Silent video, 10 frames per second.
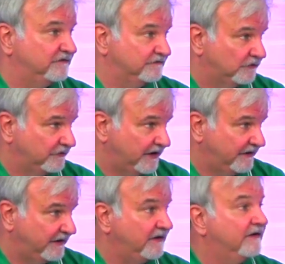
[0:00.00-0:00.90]
in Fulton
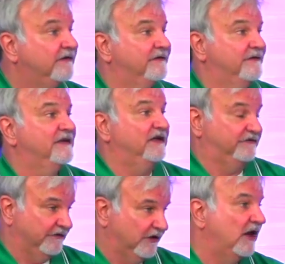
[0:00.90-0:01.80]
County is
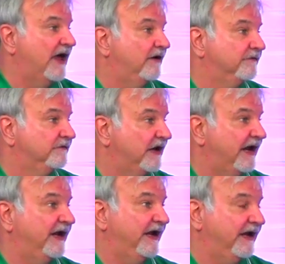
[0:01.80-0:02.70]
very loud
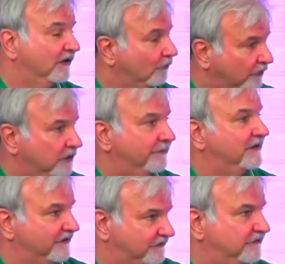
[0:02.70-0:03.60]
and it will be
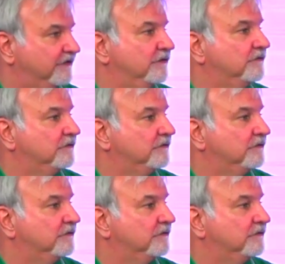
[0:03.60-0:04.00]
listened to.